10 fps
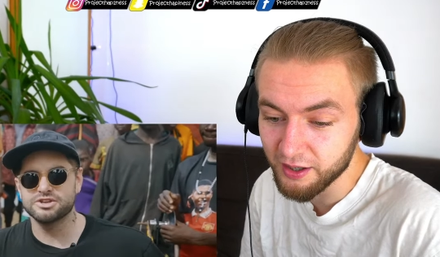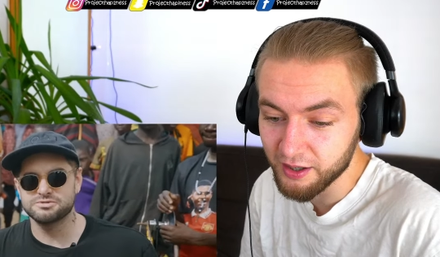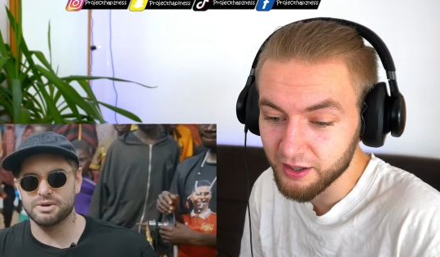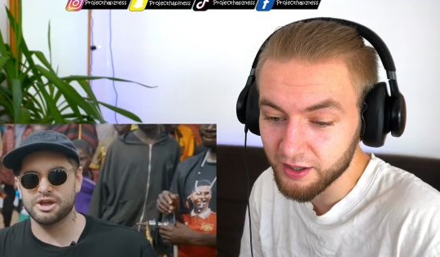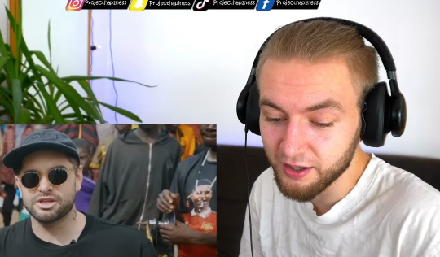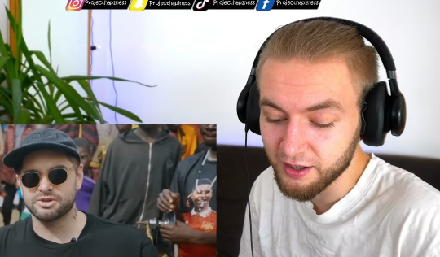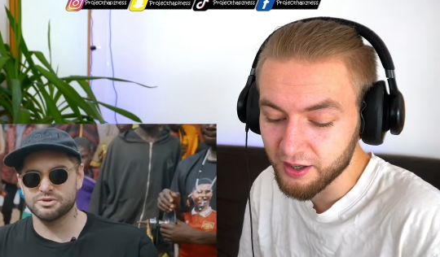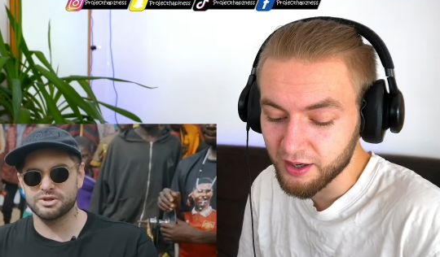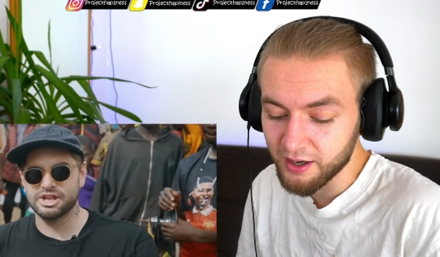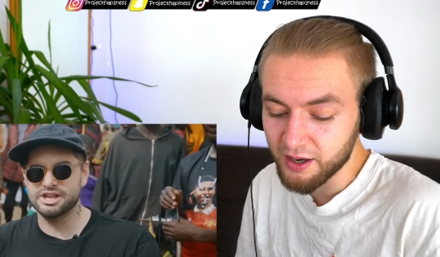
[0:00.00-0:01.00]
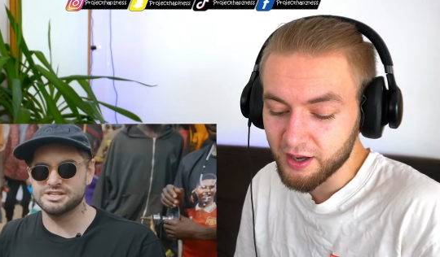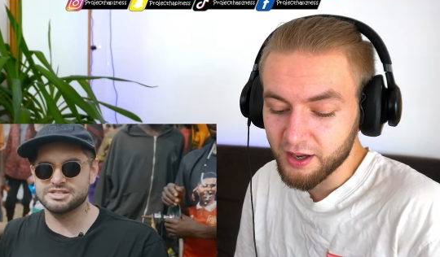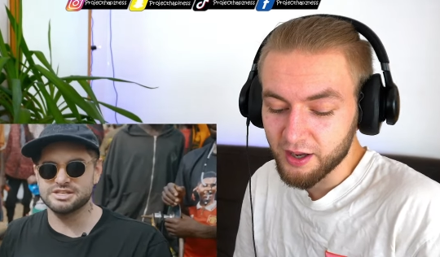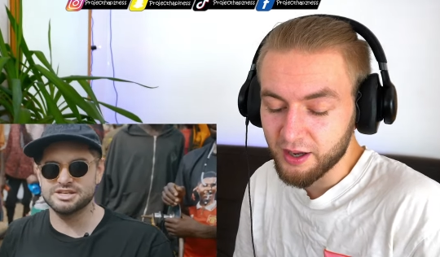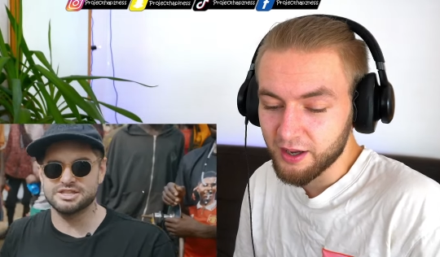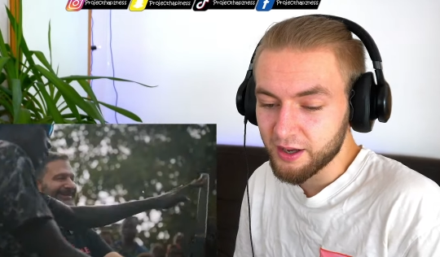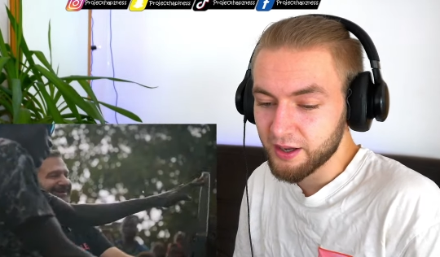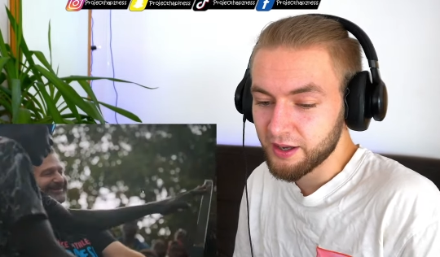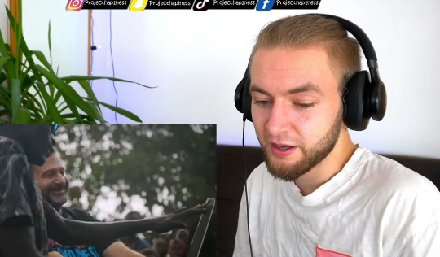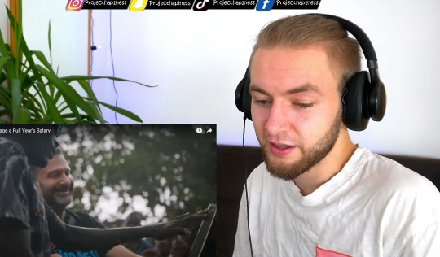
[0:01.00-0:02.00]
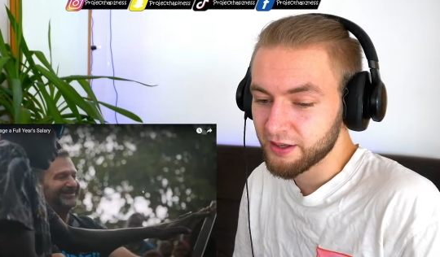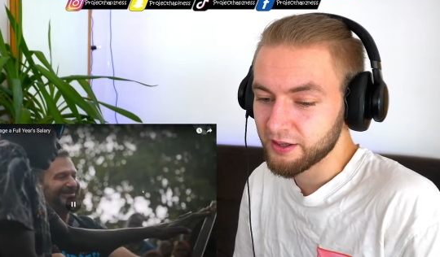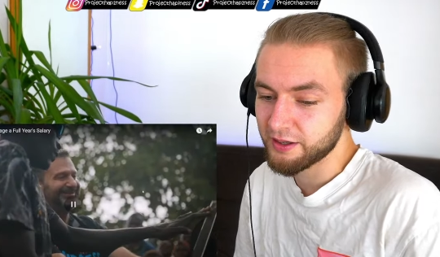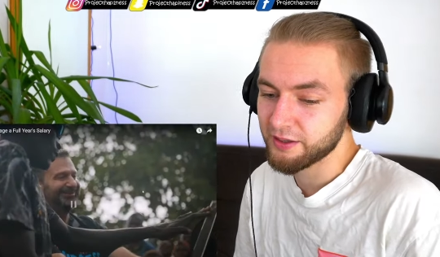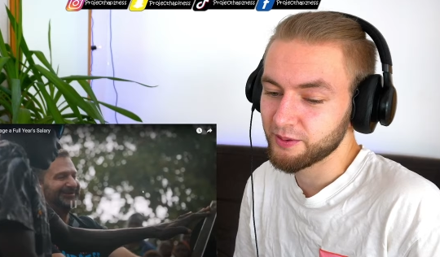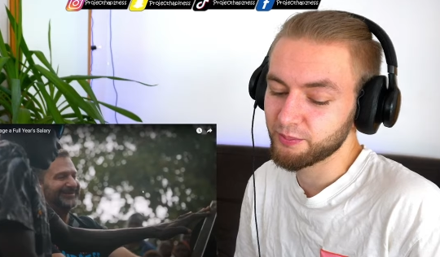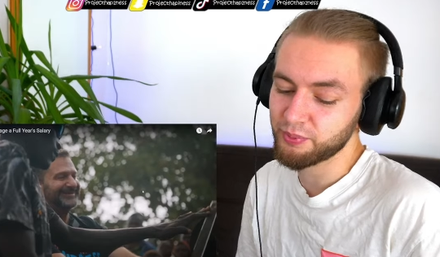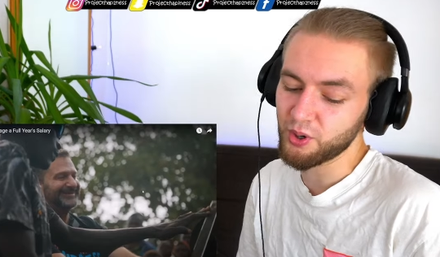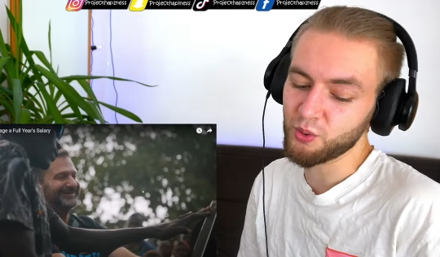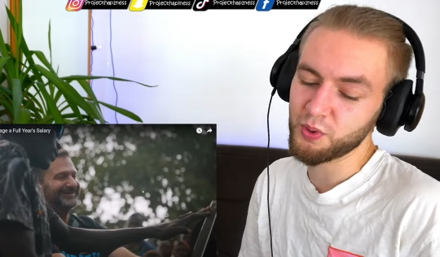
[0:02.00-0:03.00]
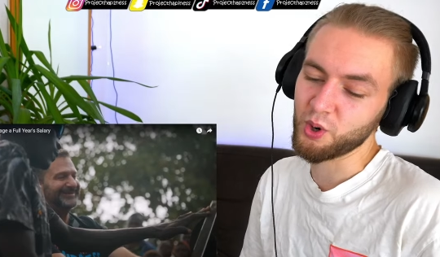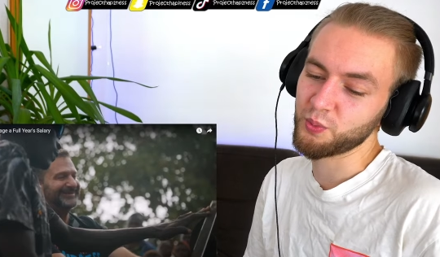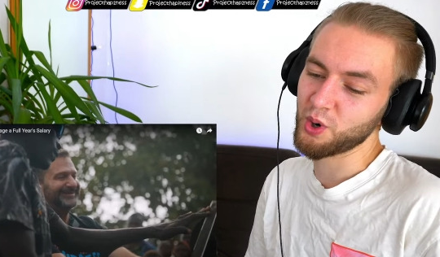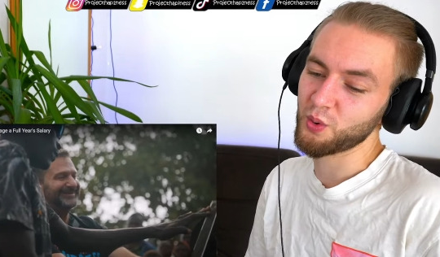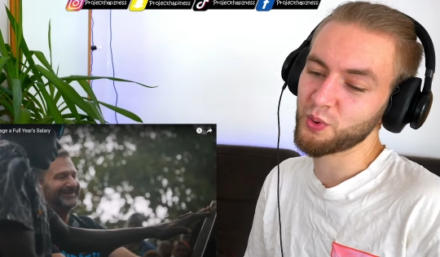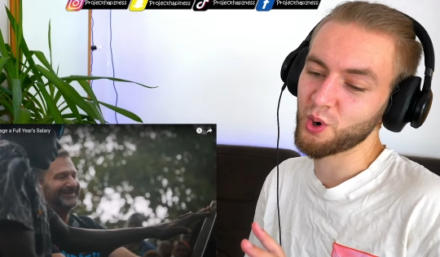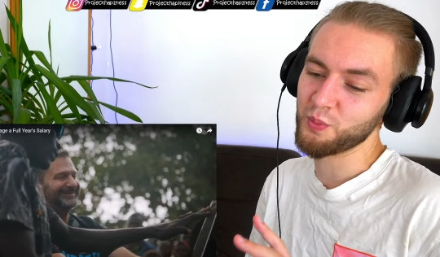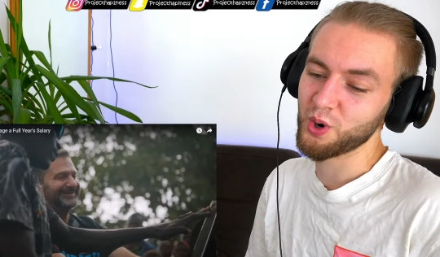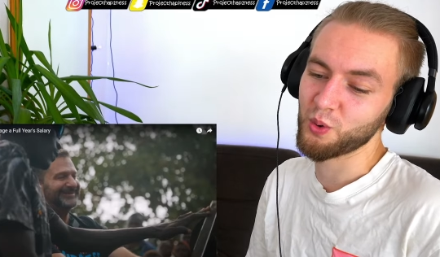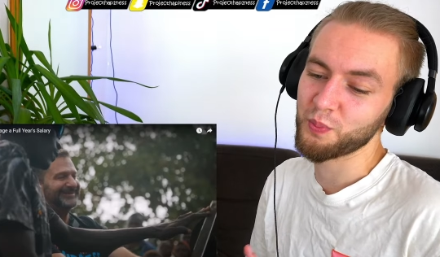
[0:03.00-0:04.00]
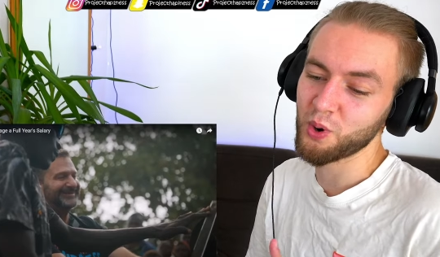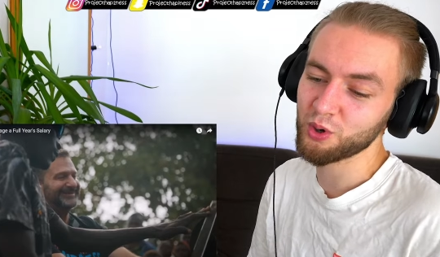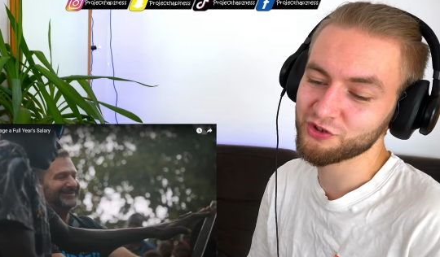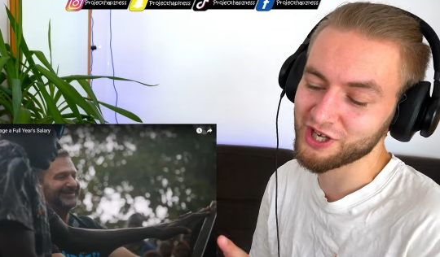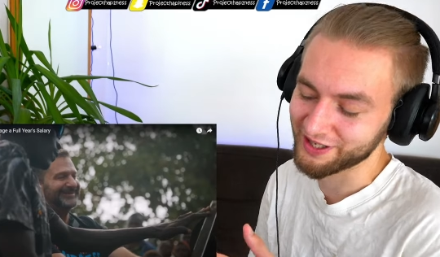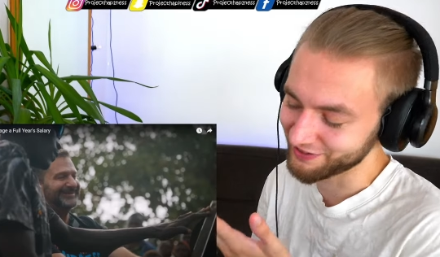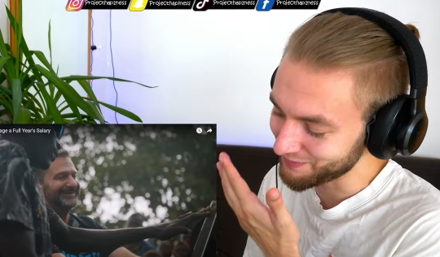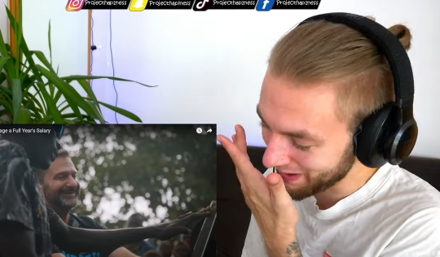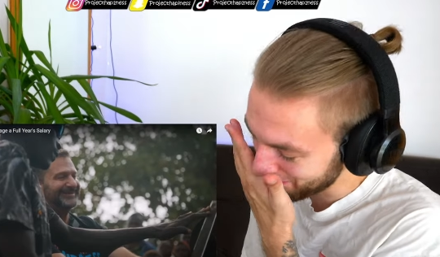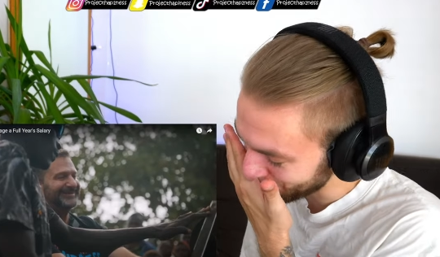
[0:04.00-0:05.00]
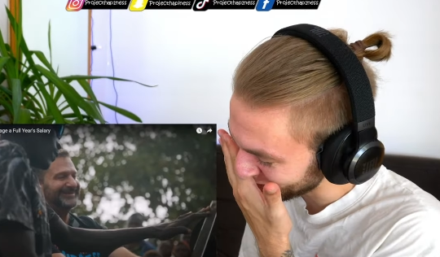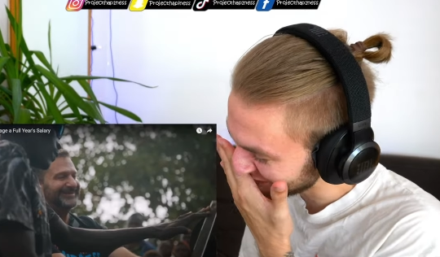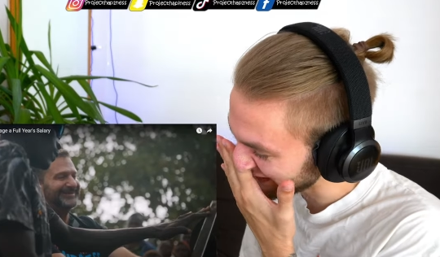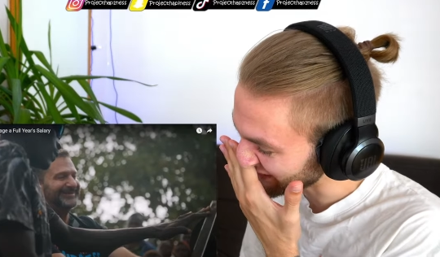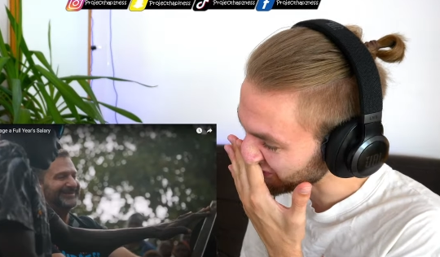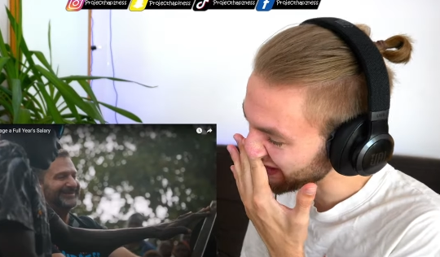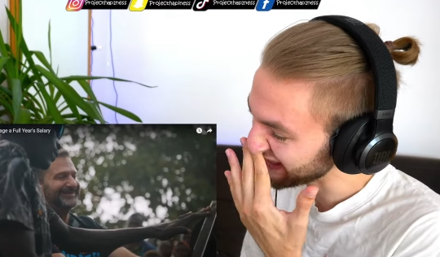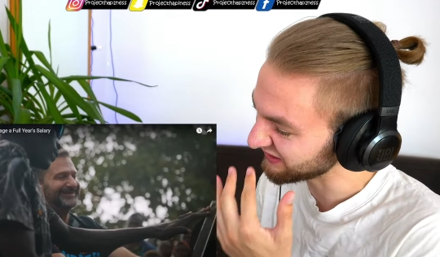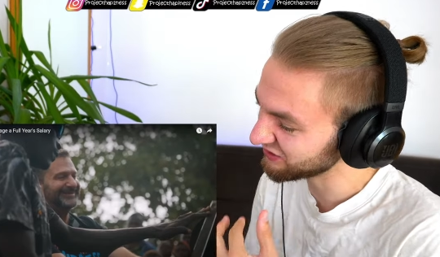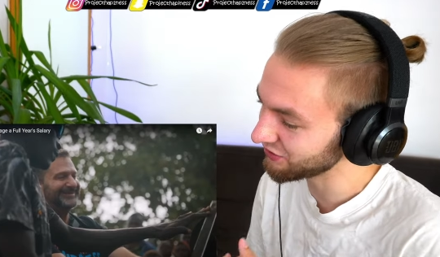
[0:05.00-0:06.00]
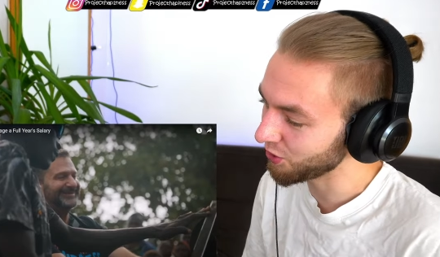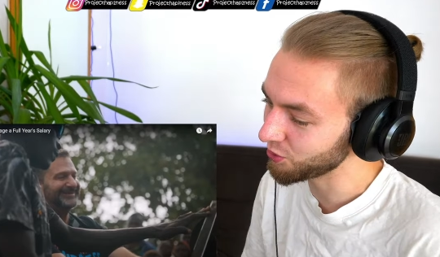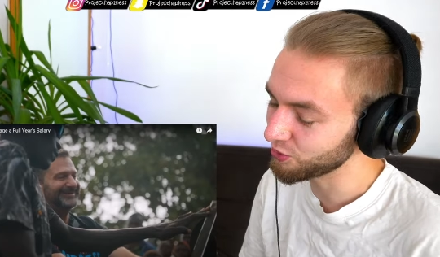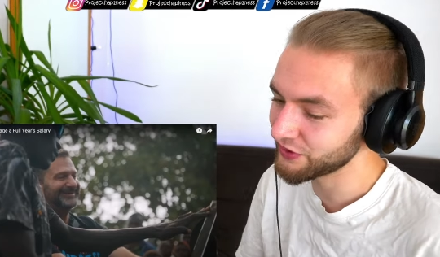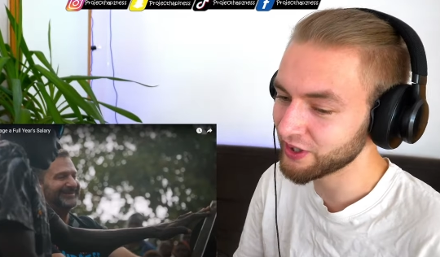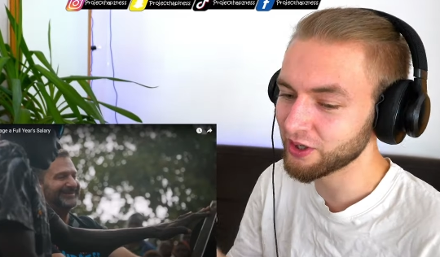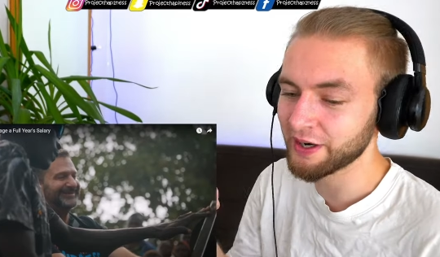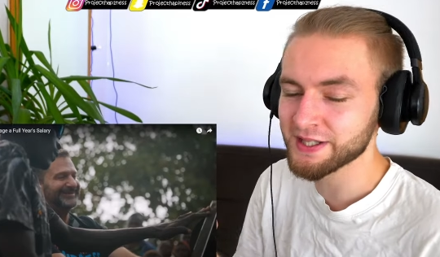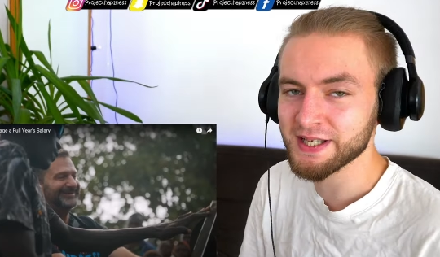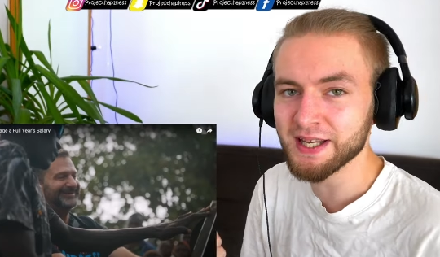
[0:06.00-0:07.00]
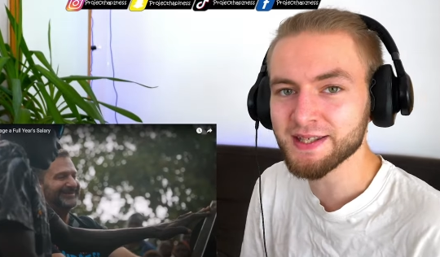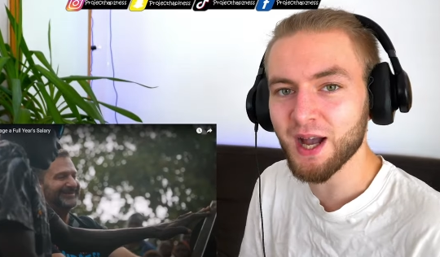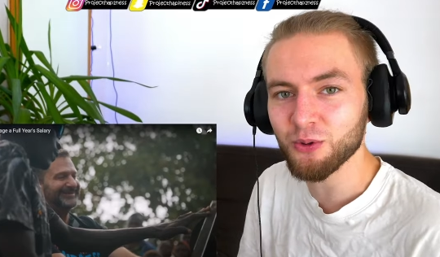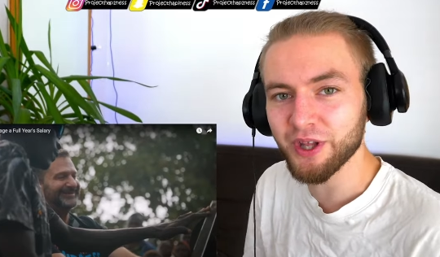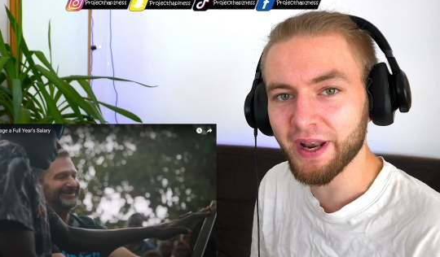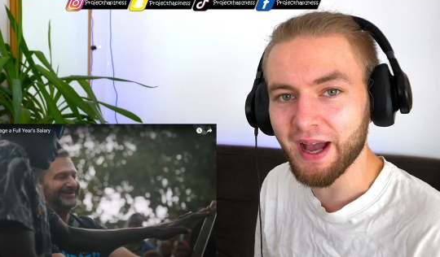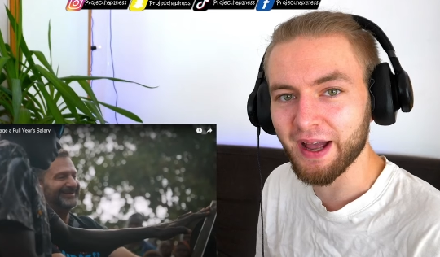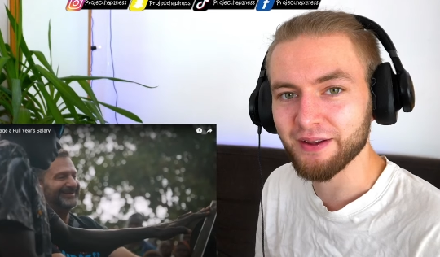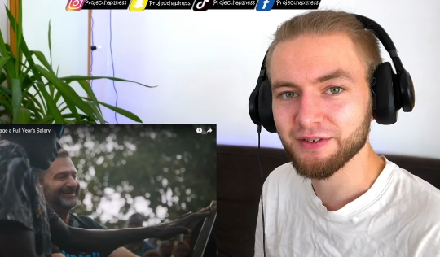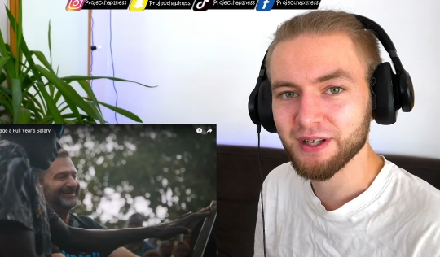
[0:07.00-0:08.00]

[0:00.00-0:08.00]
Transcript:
Speaker 1: footage back, you'll clearly see that someone
Speaker 2: was. Bro, bro, bro, bro, bro. Poor chickens, man. Poor chicken. Wait. So they're going to test out the knives.